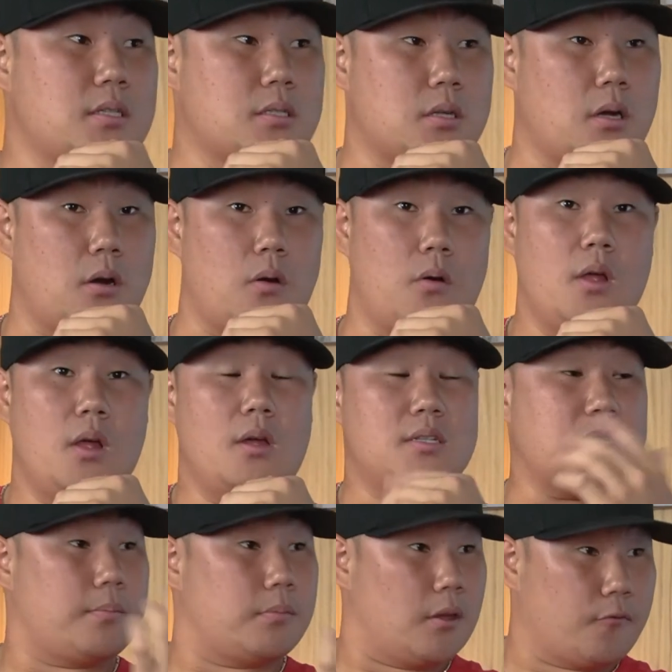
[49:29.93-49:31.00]
So
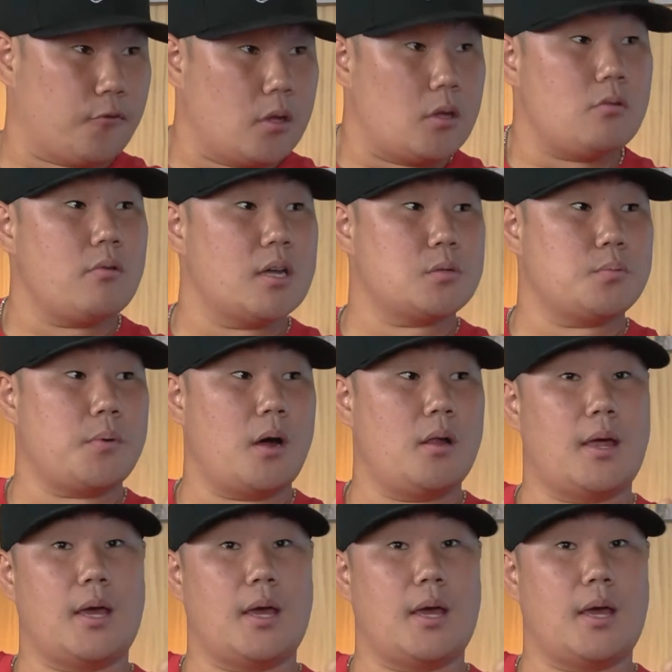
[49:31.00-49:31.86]
same thing for you as well.